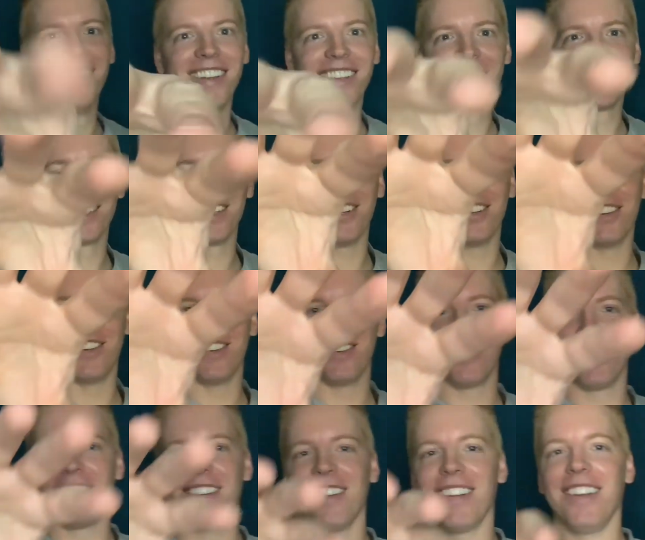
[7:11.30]
So
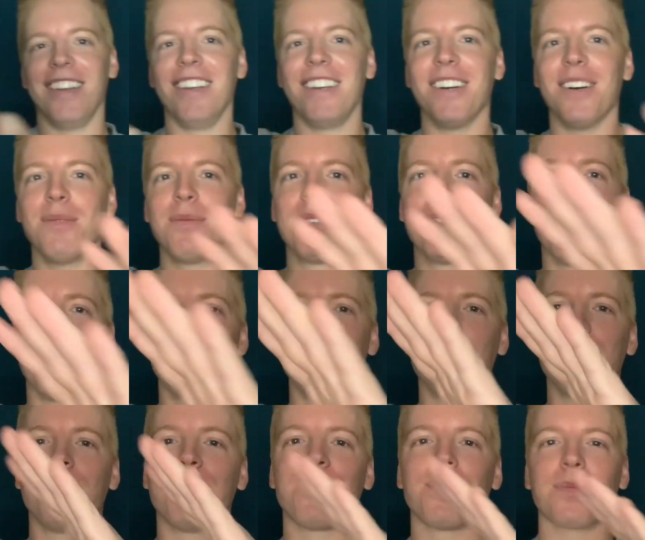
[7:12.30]
he comes up,
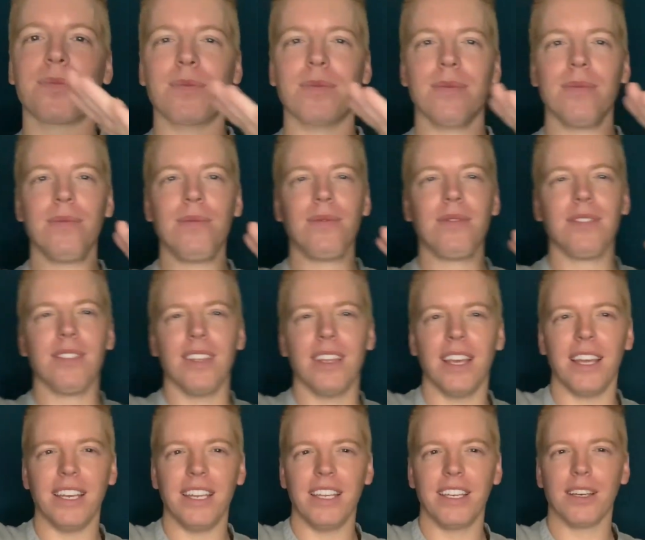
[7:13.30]
and
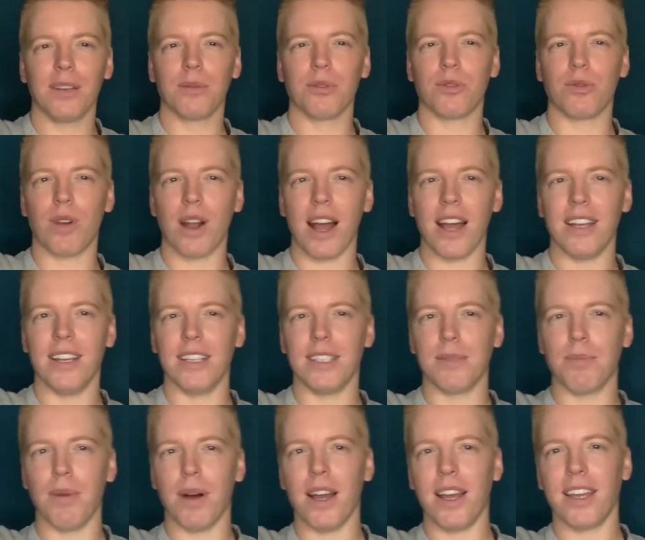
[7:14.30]
he comes riding his
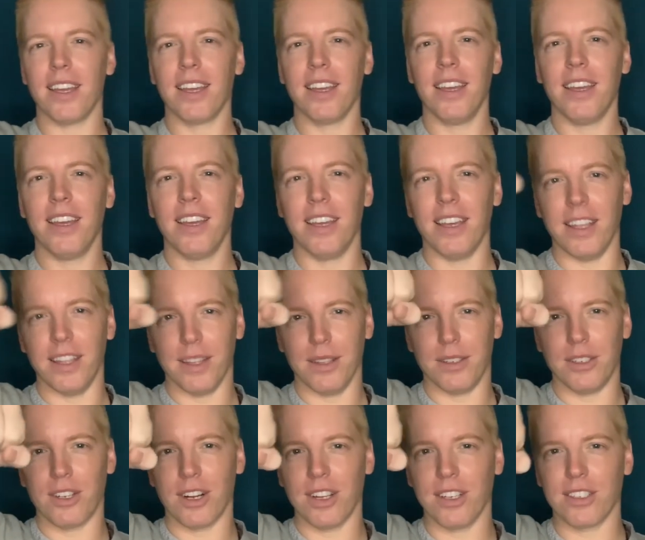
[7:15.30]
bike, and the
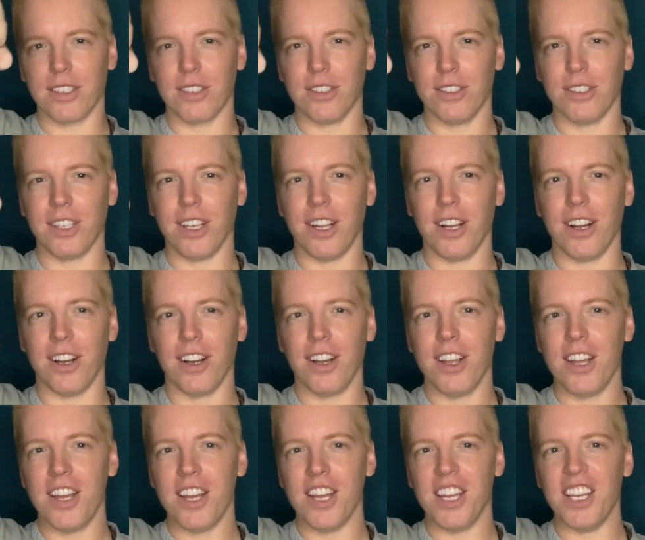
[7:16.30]
tricycle's here.
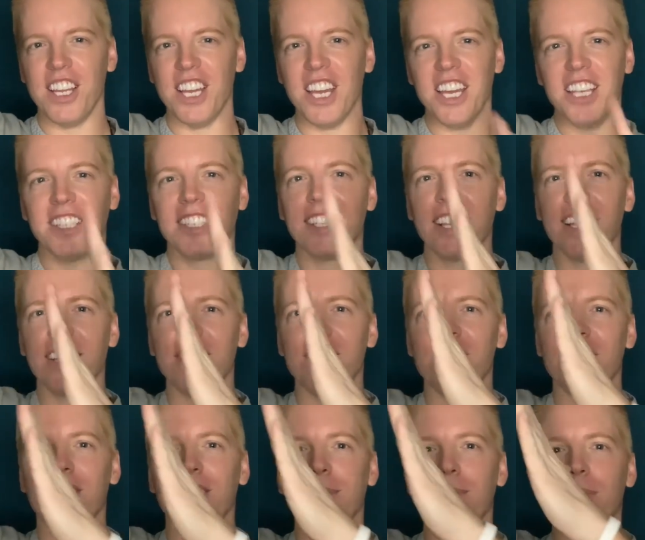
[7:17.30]
And he hits that
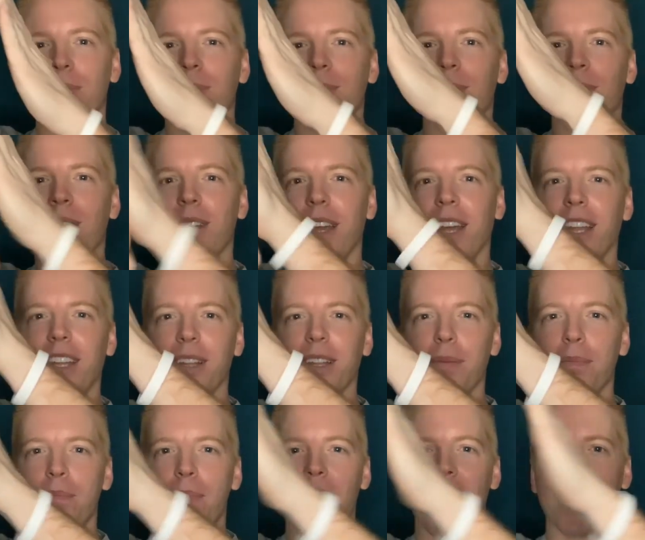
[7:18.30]
jump, and the
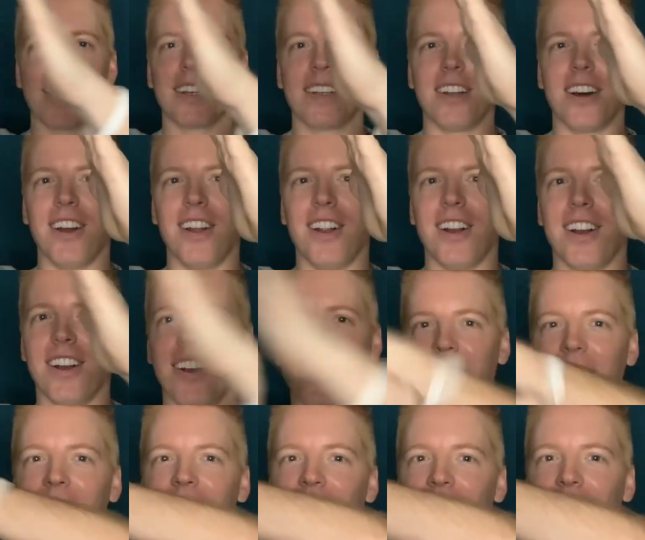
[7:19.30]
back tire,
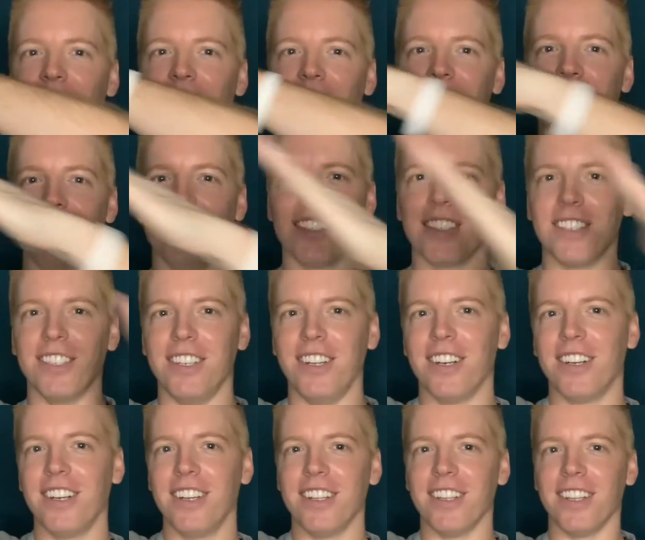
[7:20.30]
just as he's clearing
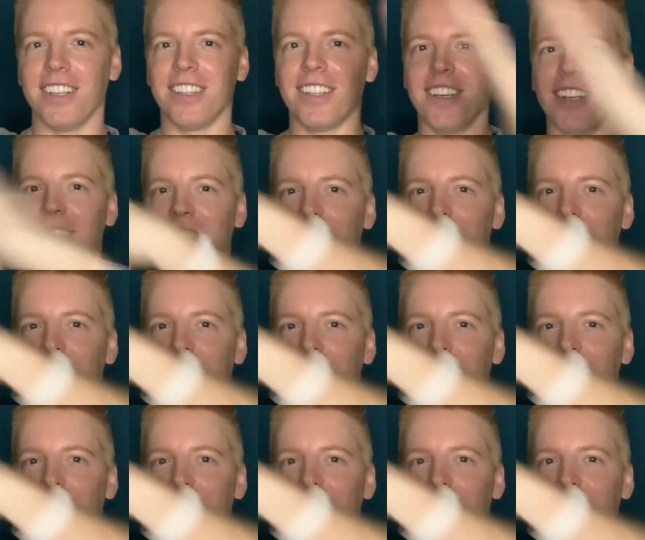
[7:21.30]
it like this,